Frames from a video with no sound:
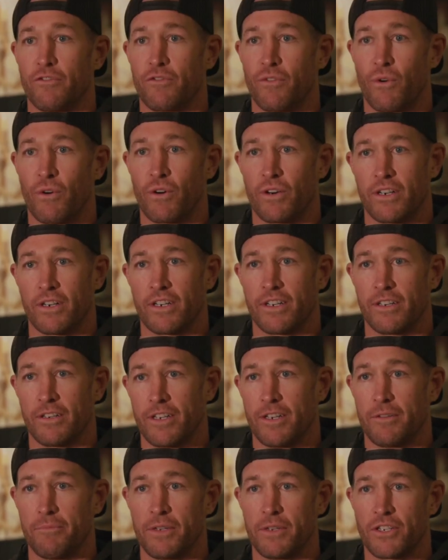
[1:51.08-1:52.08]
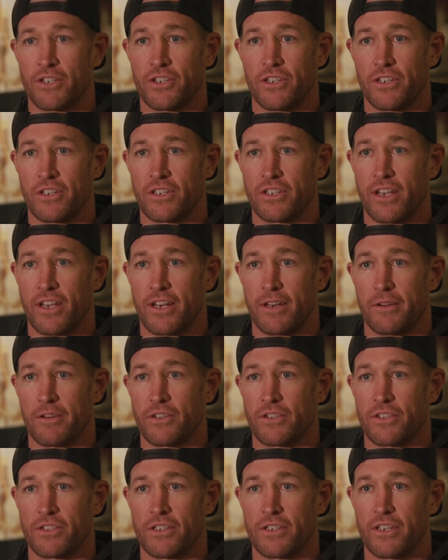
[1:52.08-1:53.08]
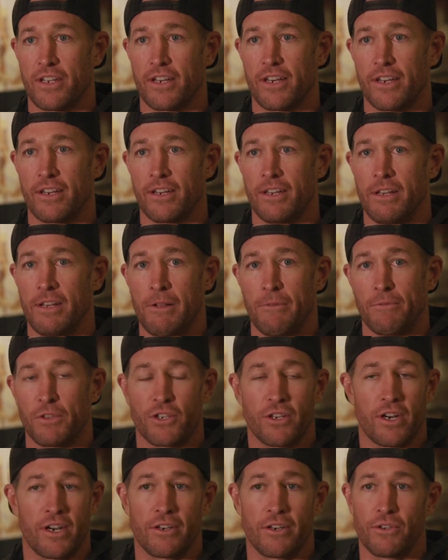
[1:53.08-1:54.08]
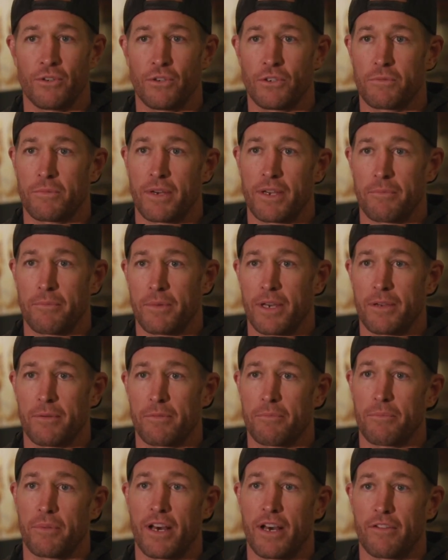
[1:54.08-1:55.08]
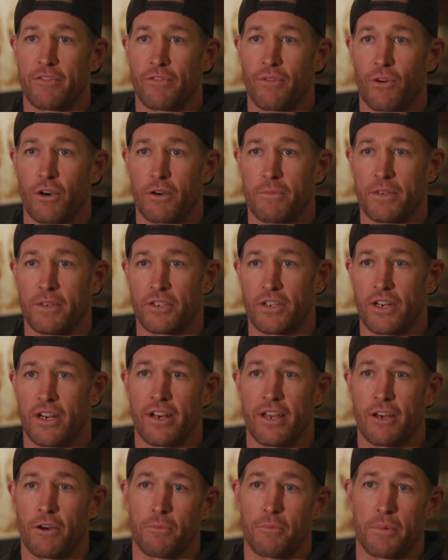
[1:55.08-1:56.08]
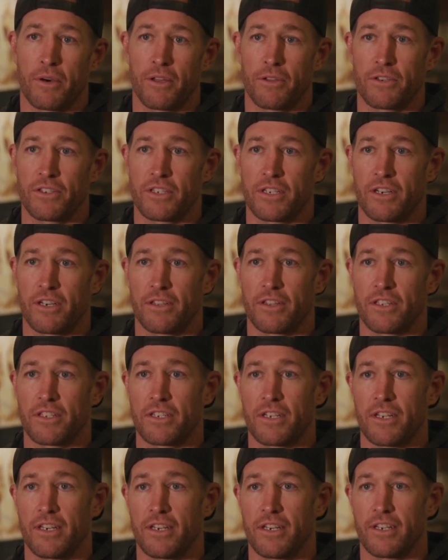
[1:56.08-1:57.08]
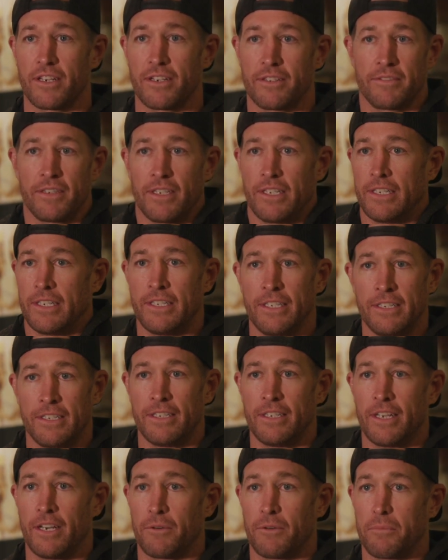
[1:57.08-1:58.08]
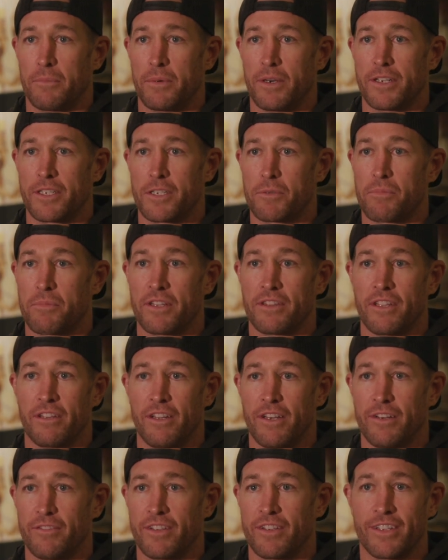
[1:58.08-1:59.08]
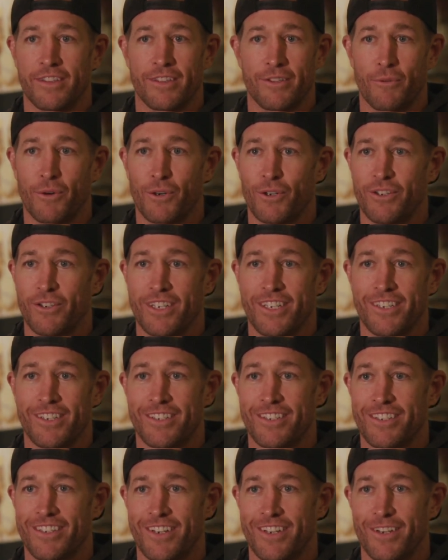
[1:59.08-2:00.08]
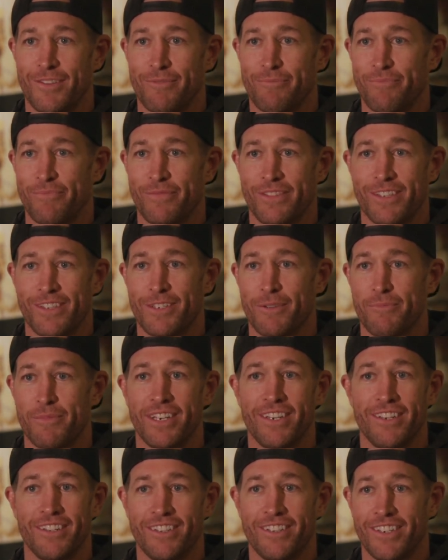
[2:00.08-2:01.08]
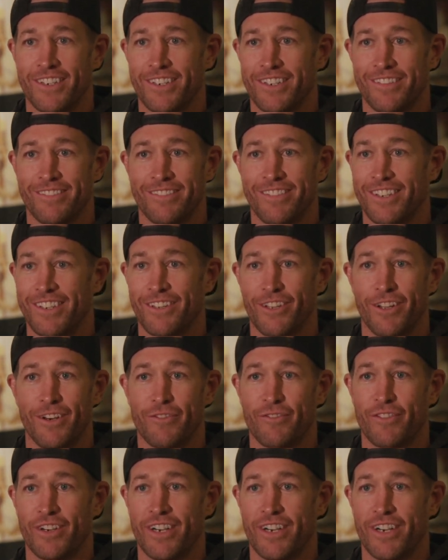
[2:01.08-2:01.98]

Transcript: forward in, in, mission is kind of just, uh, try to use my, my platform and try to help others here in the city and help uh, spread the love. I think the world needs um, some healing and, and, love